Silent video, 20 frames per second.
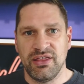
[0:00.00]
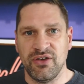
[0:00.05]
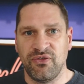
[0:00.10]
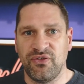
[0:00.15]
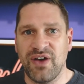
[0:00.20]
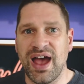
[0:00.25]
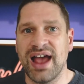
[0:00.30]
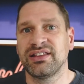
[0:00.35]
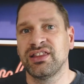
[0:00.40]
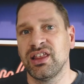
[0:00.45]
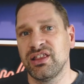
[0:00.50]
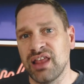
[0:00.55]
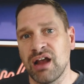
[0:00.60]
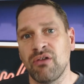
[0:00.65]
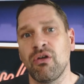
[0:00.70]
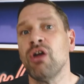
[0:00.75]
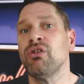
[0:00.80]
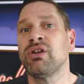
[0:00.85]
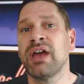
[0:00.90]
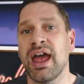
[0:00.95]
fact that they're
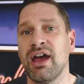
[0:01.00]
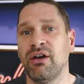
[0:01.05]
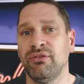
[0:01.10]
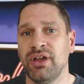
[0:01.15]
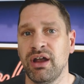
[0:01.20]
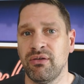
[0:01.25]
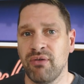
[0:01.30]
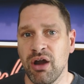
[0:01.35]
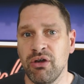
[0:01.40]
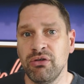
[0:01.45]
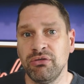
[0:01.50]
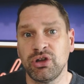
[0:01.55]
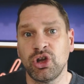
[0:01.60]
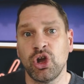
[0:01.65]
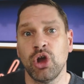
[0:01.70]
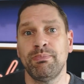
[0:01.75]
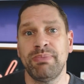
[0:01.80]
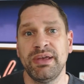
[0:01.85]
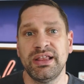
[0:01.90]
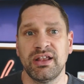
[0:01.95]
okay on their own
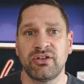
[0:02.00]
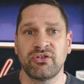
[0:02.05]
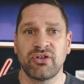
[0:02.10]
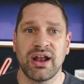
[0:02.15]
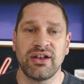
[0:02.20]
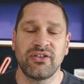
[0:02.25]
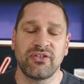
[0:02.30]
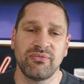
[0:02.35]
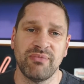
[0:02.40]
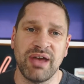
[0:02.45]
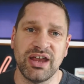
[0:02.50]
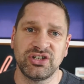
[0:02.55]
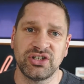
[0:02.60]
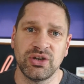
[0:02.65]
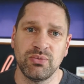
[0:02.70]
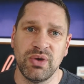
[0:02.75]
could be the transformation